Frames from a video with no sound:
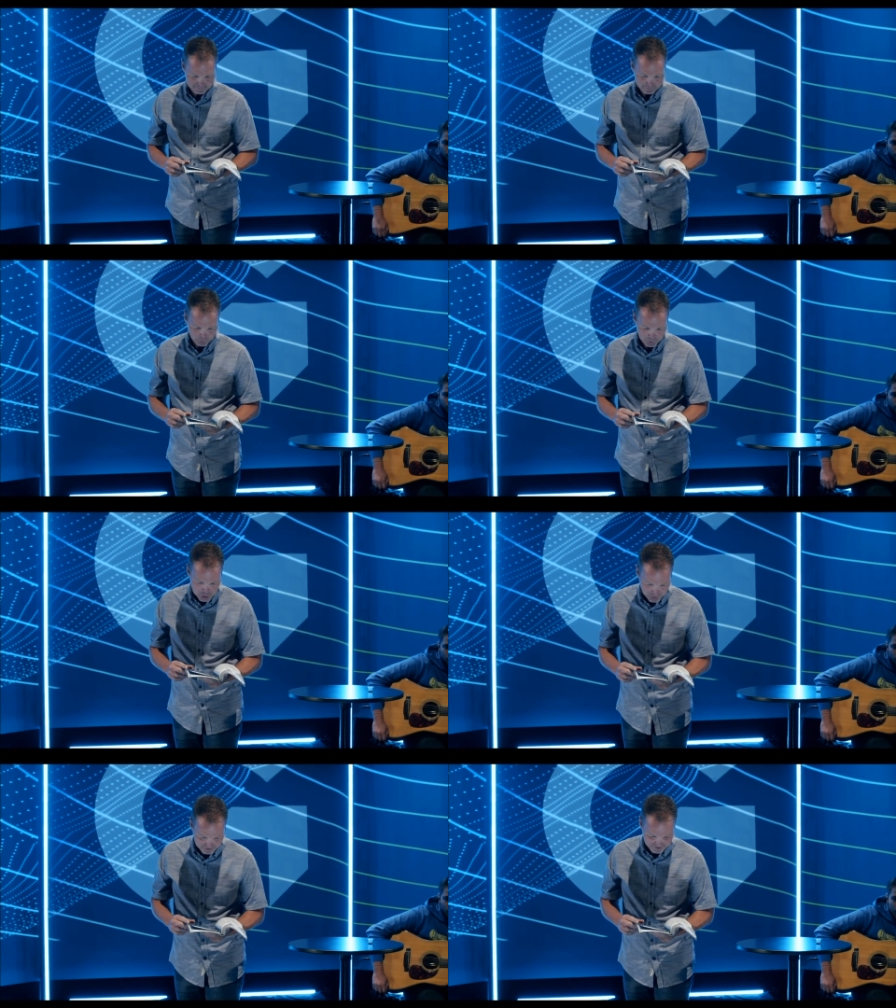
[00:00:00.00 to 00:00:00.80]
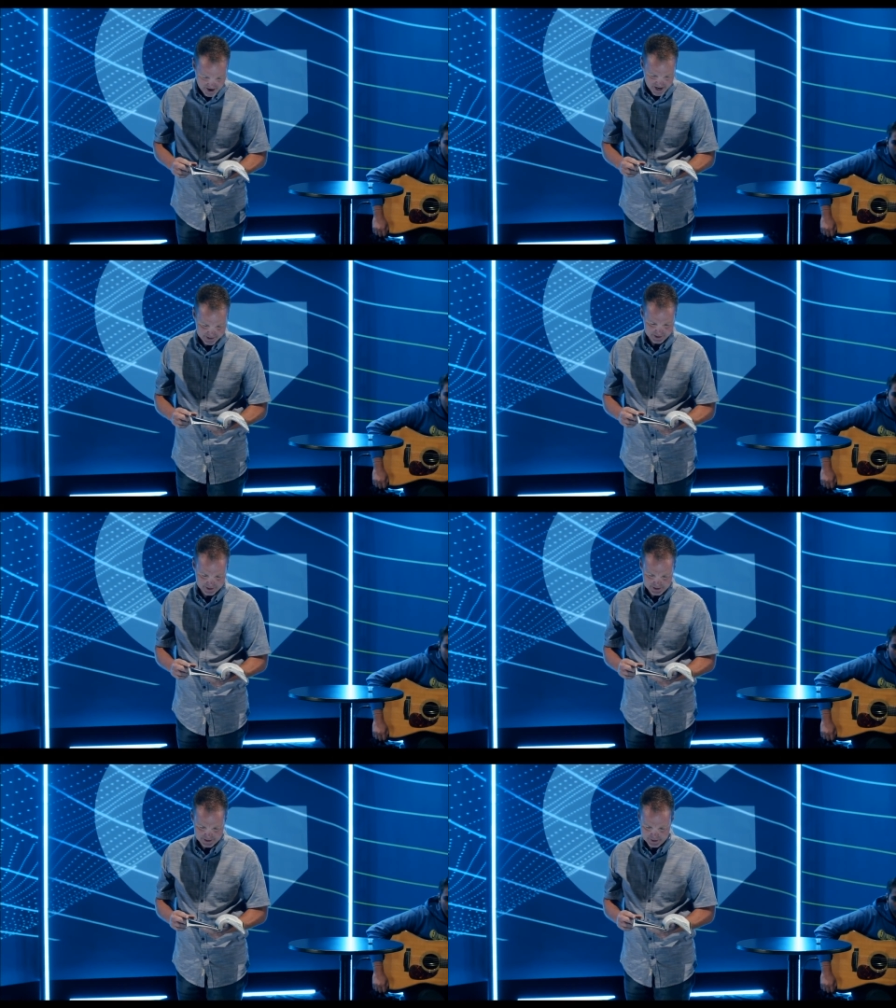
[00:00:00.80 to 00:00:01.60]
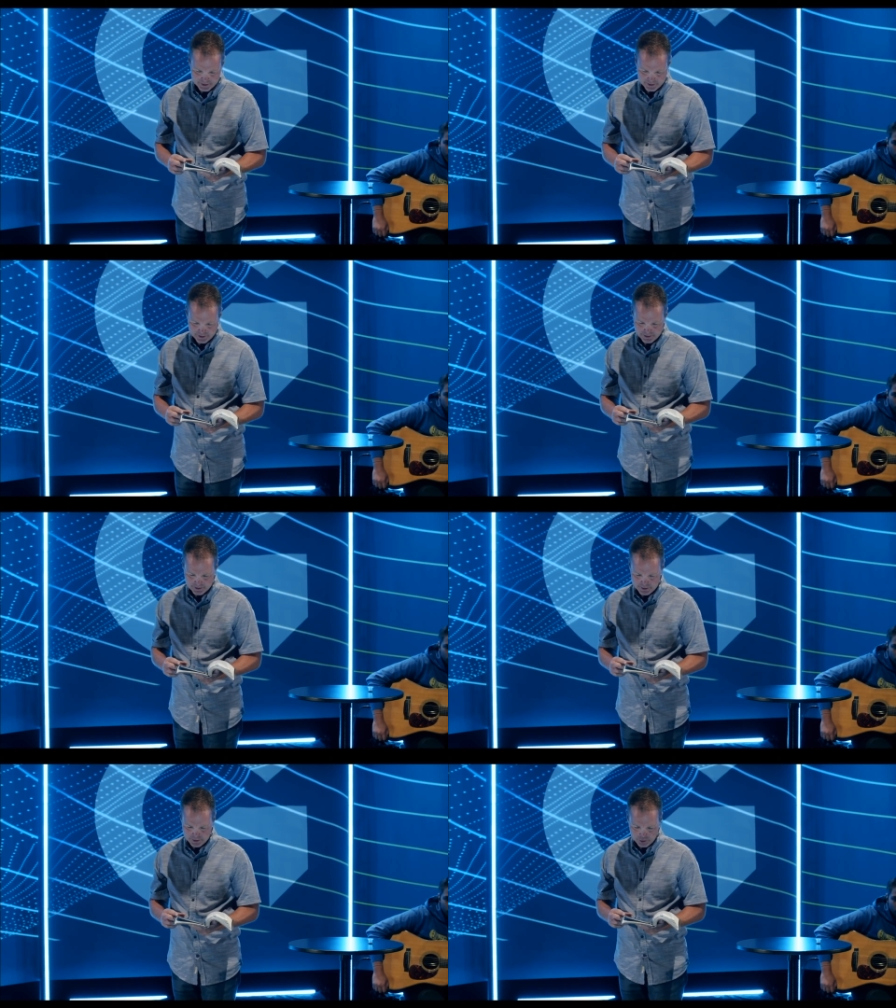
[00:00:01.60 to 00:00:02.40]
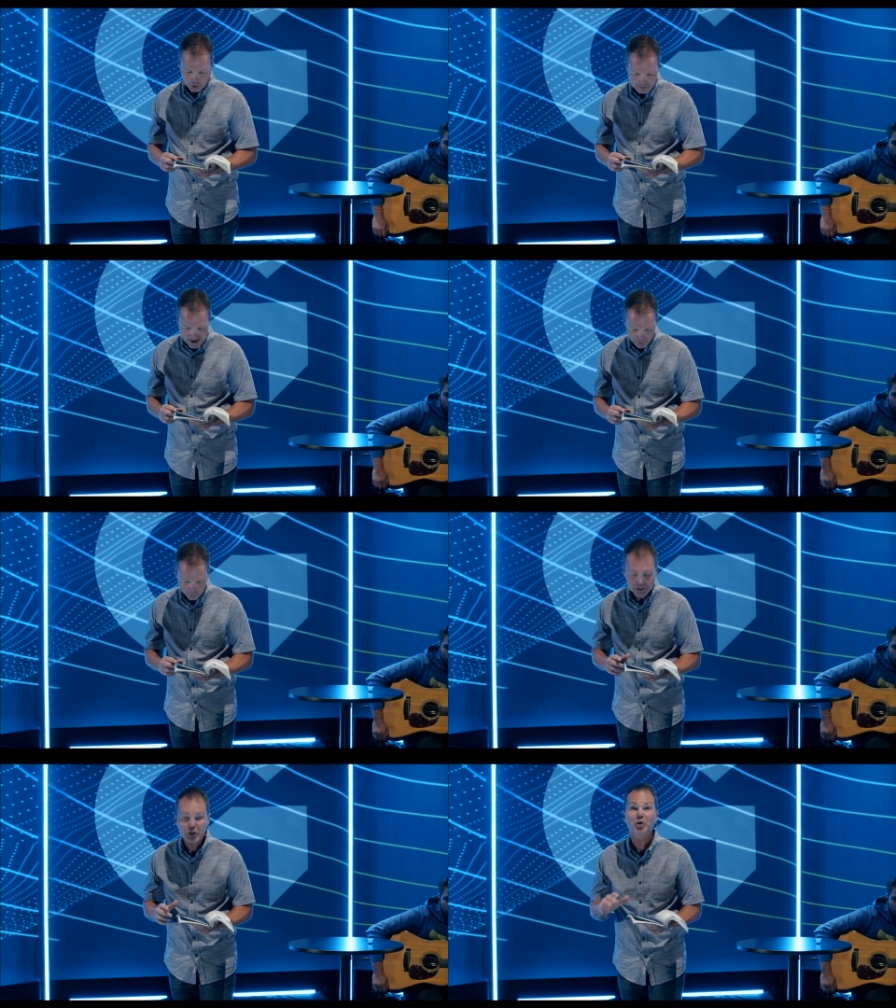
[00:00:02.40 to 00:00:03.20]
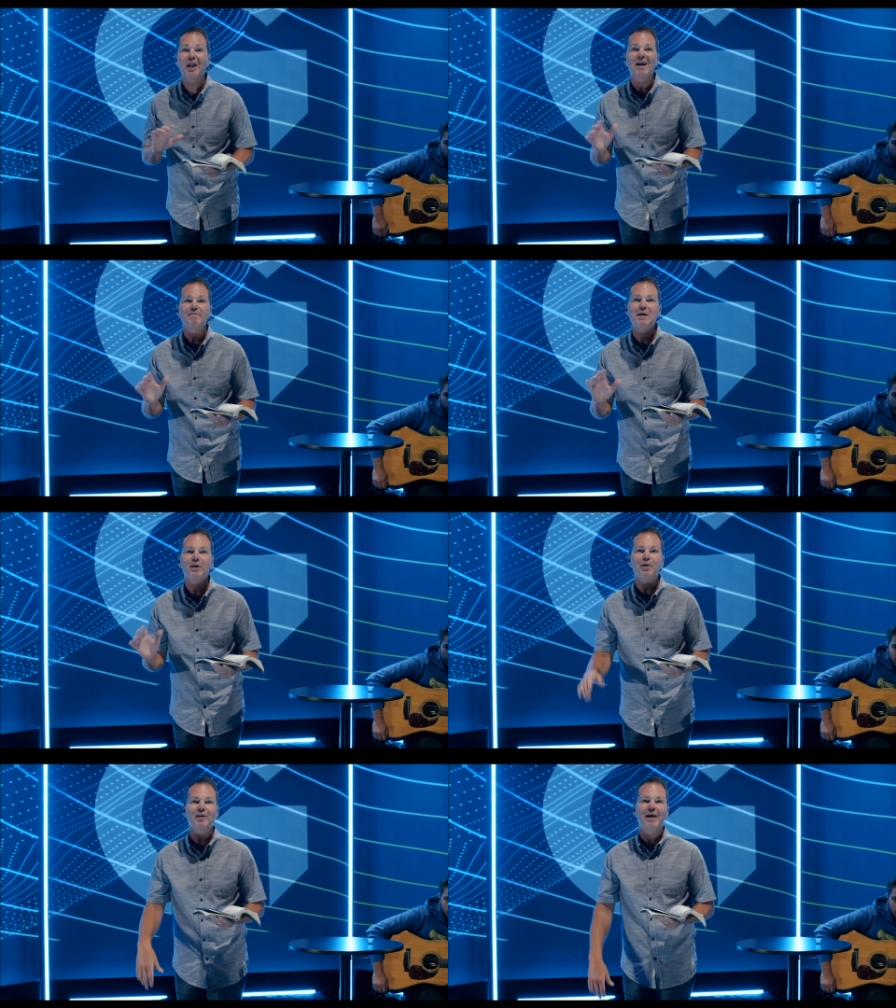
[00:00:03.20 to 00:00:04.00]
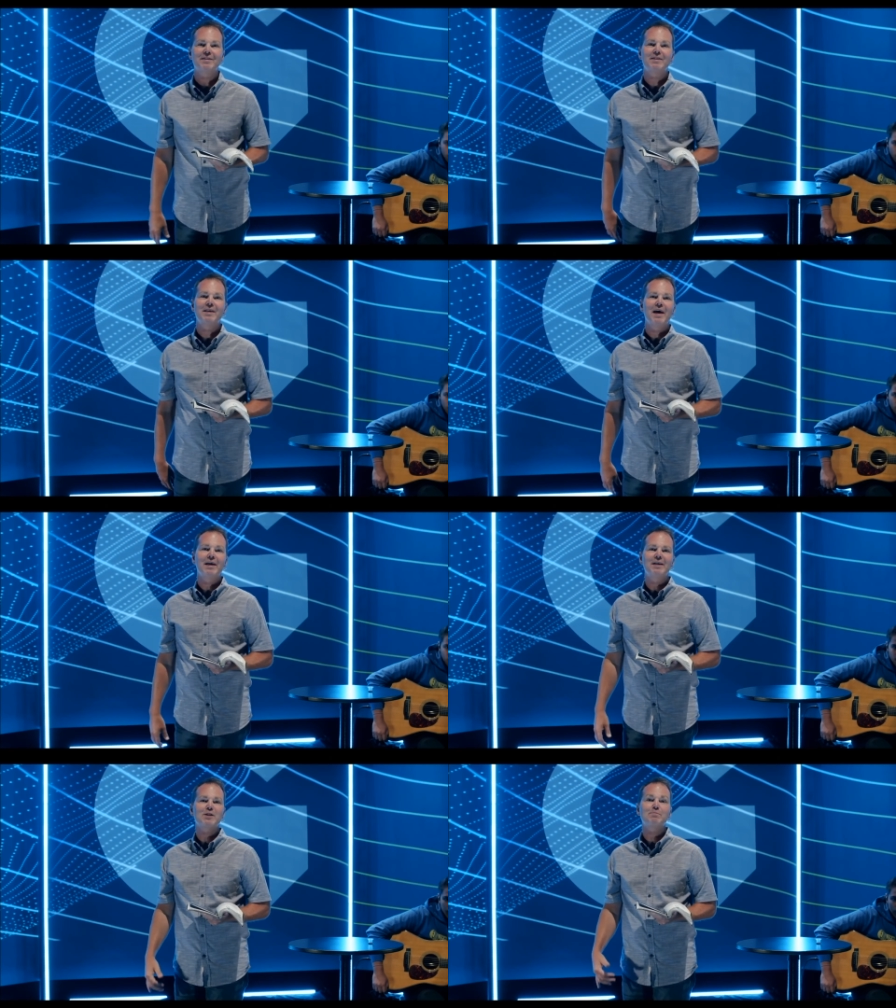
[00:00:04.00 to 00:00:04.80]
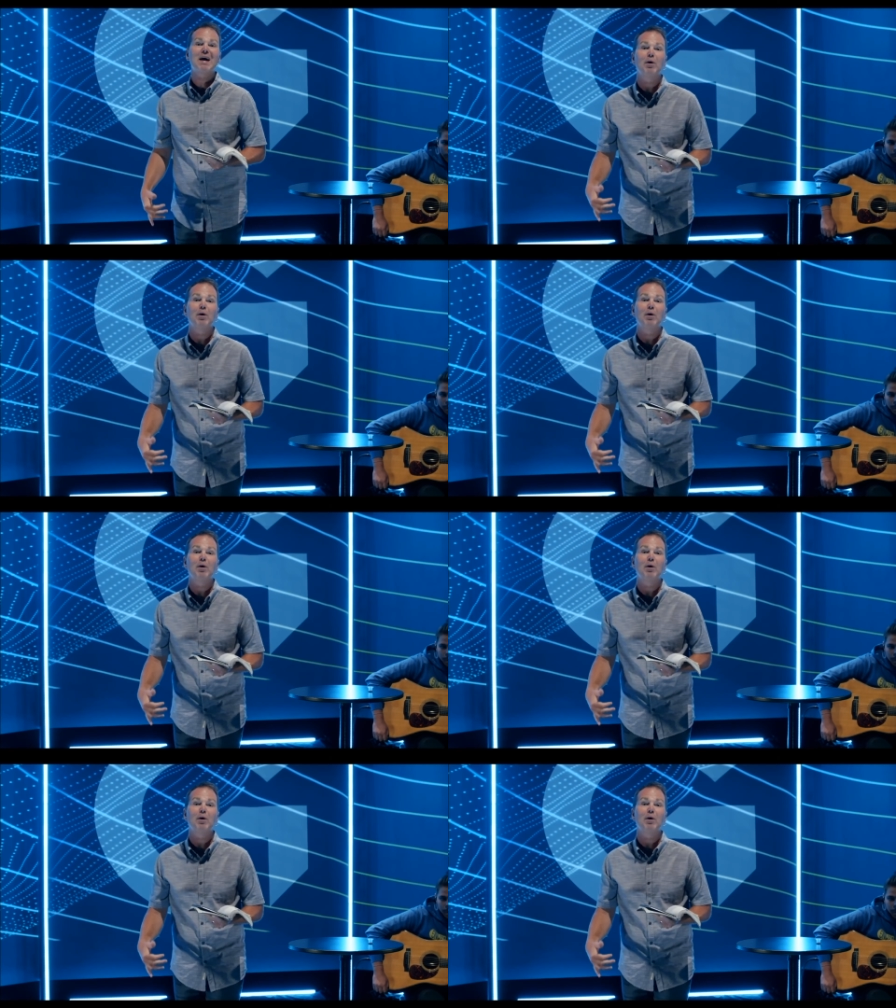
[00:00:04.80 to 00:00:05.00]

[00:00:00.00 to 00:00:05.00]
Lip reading: When you confess, no matter what your life may look like today, doesn't matter